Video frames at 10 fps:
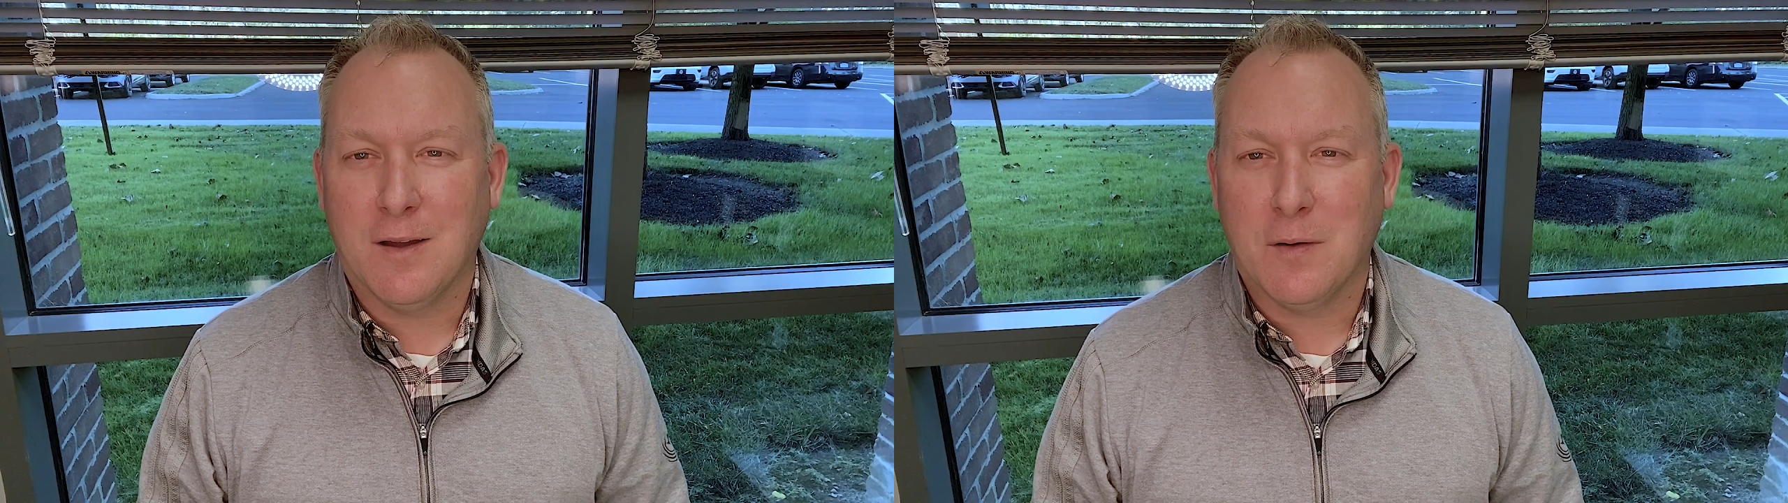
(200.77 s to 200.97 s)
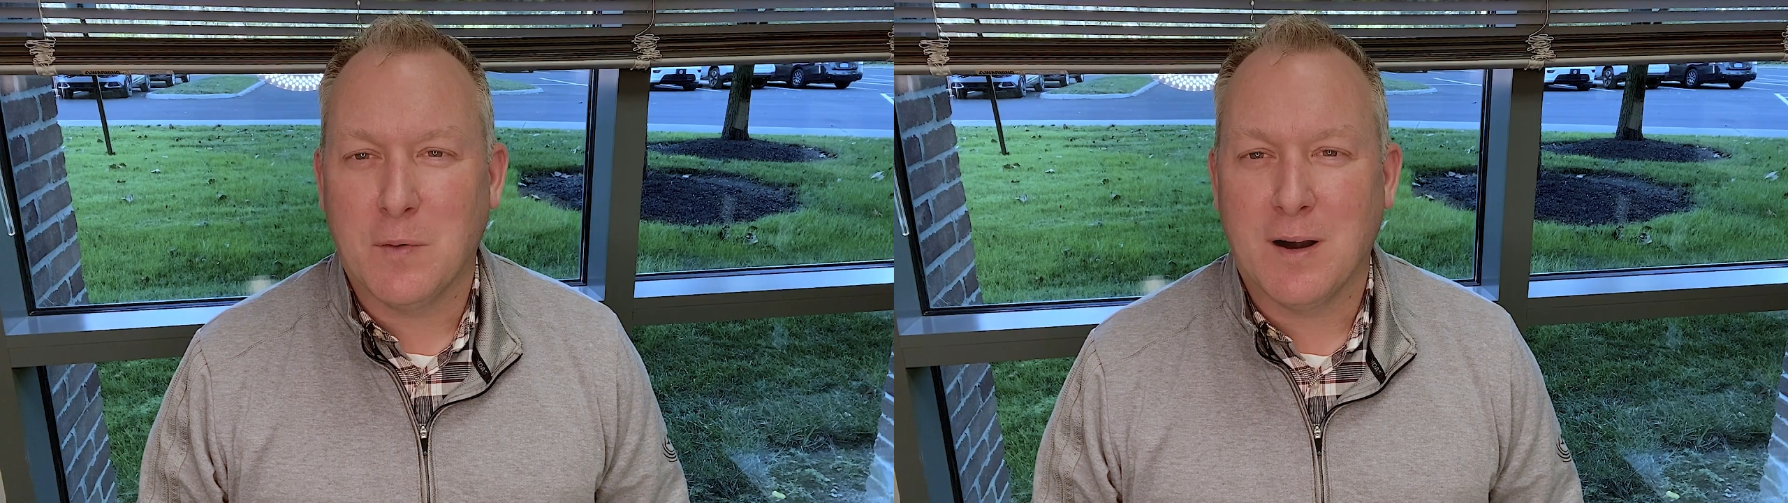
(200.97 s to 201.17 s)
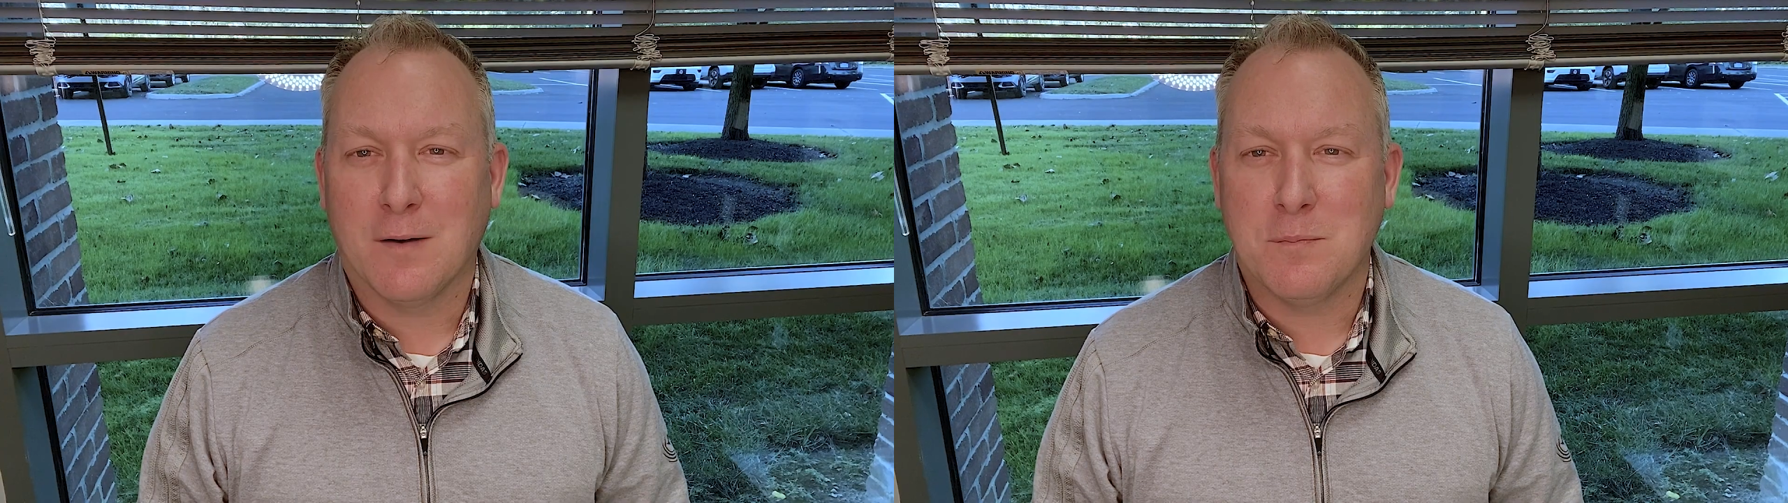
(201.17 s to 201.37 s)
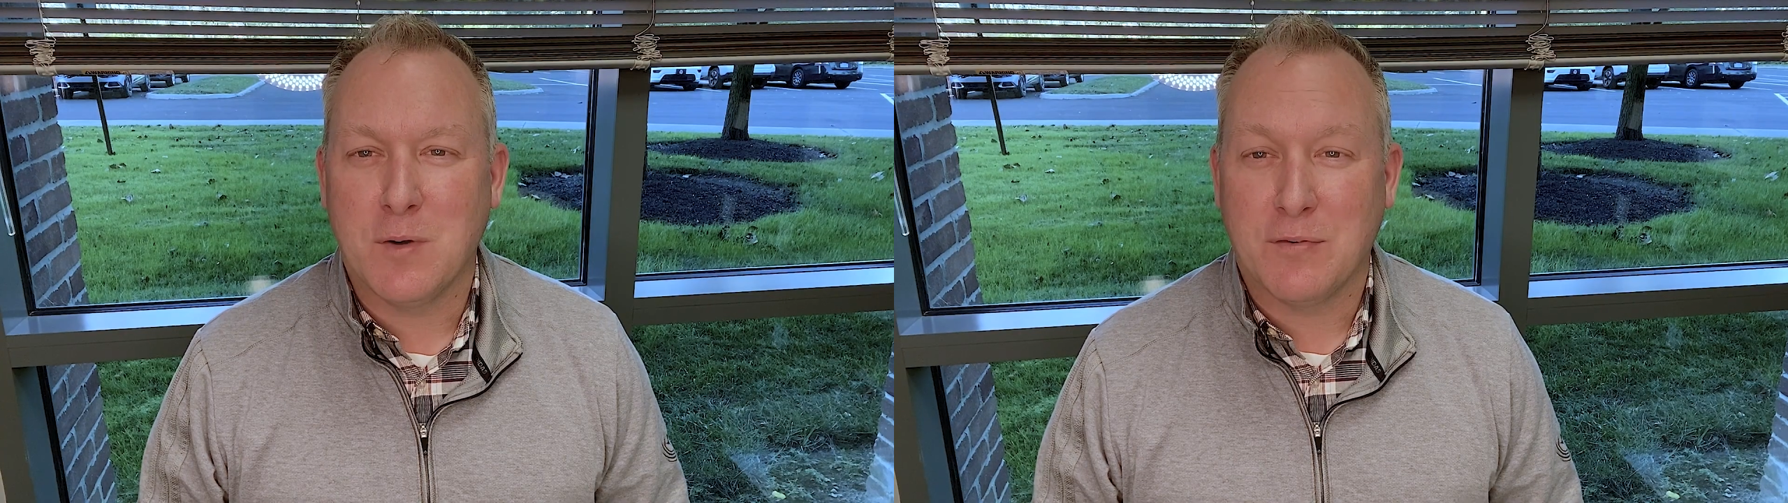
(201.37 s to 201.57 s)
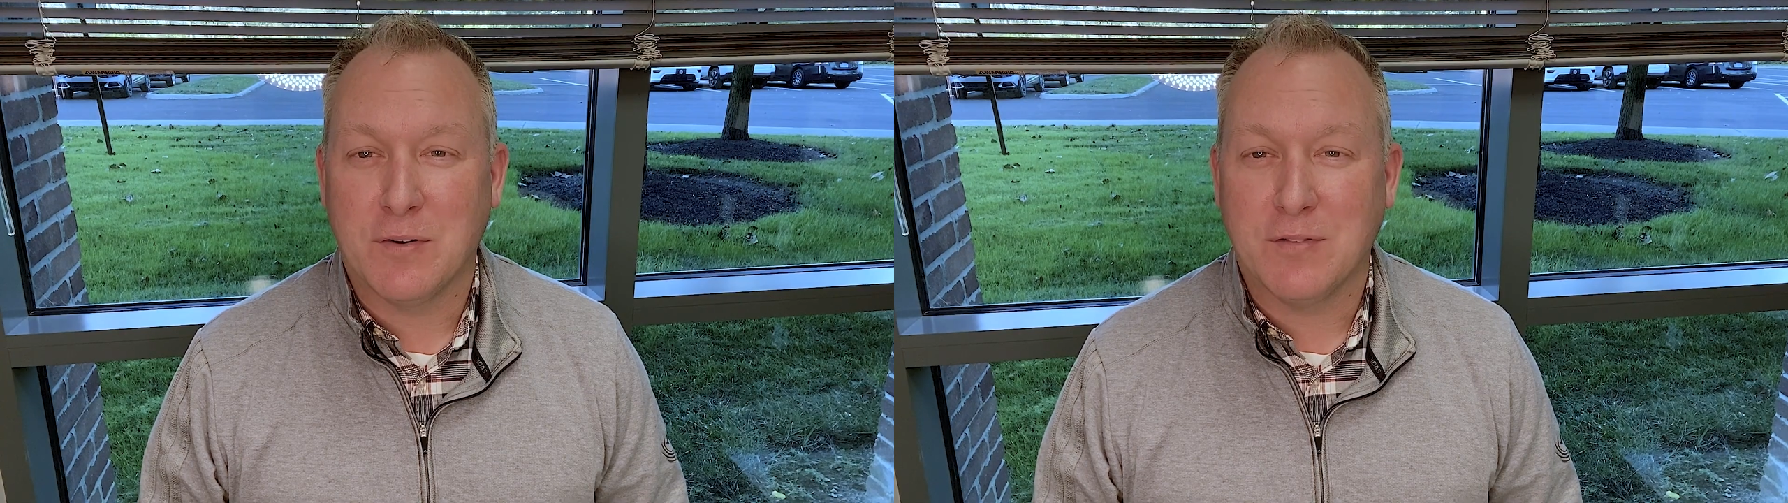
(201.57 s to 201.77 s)
where
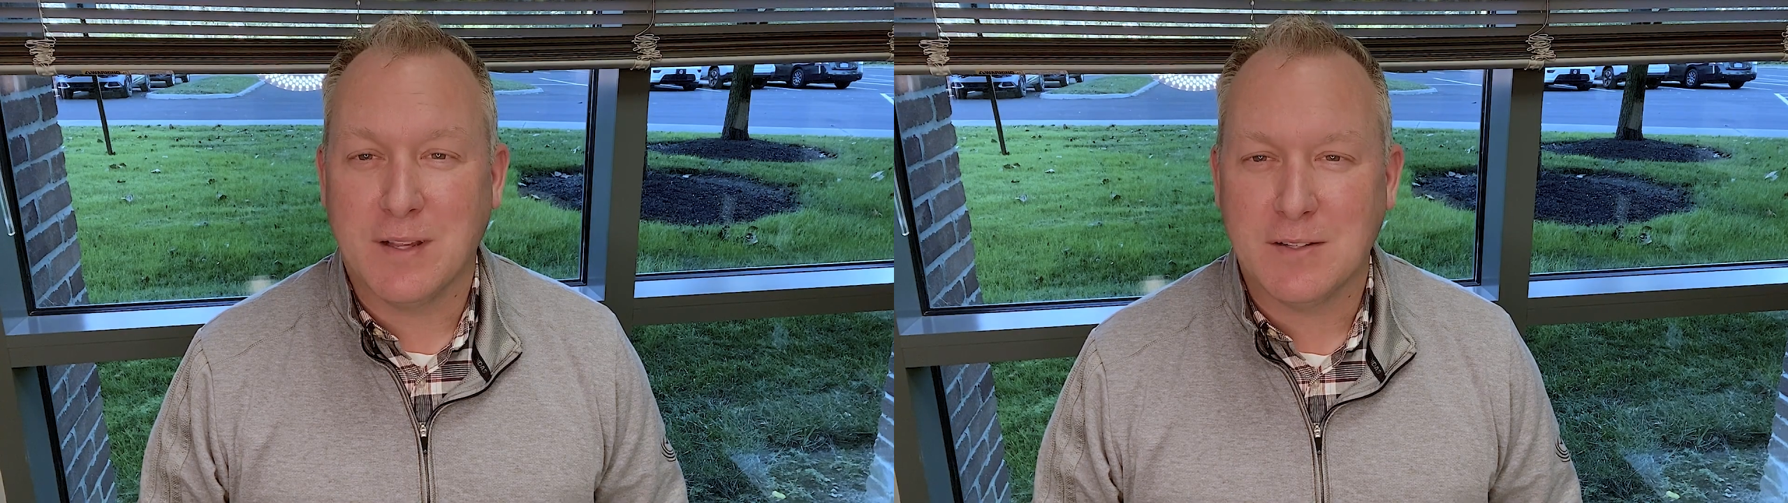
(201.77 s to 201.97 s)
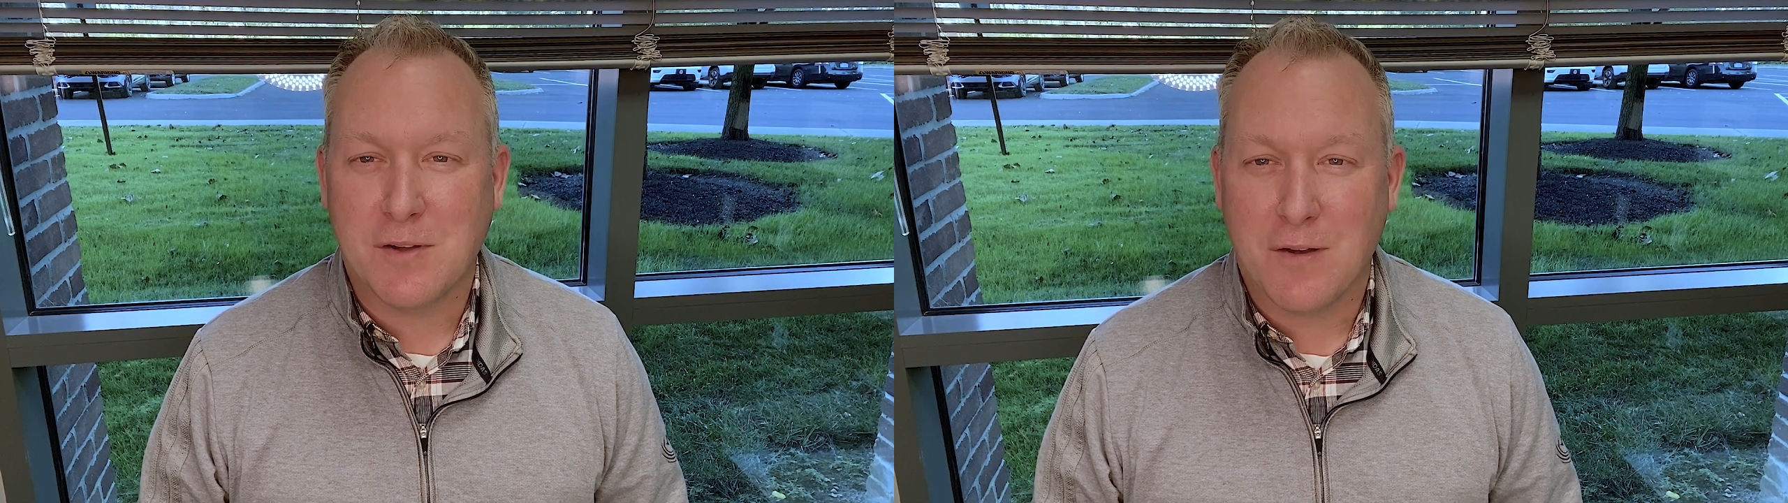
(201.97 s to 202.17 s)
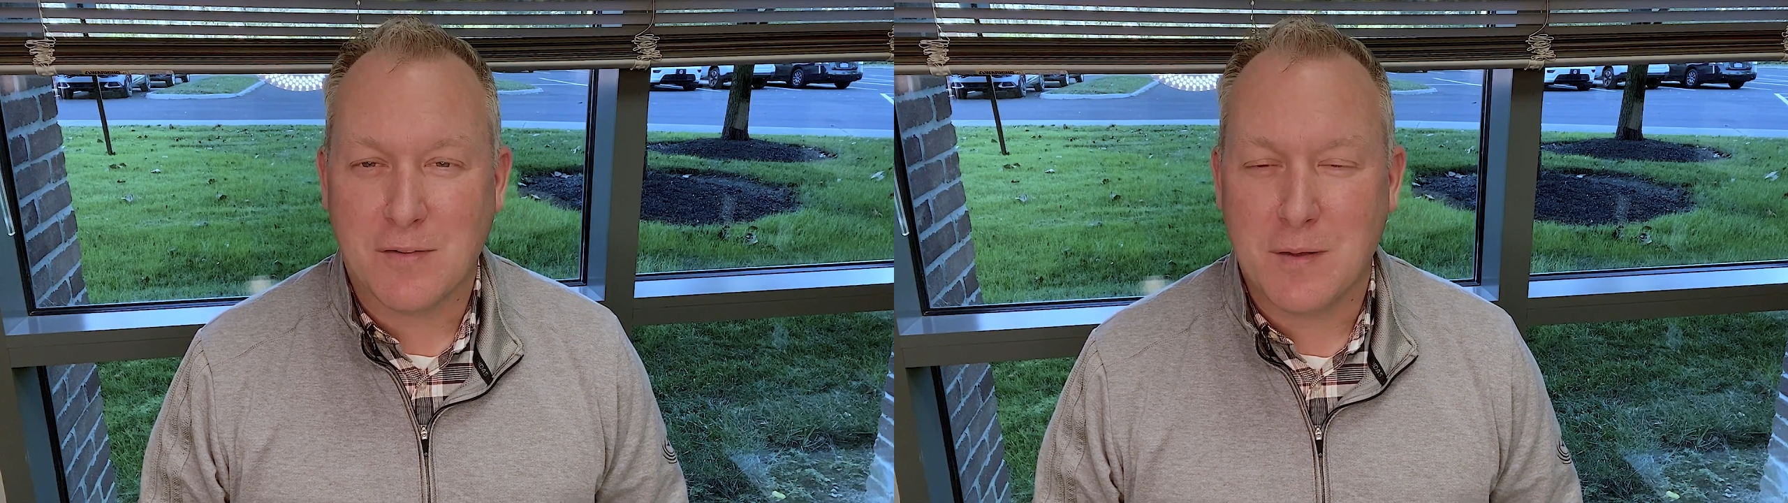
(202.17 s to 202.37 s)
Muirfield Village Golf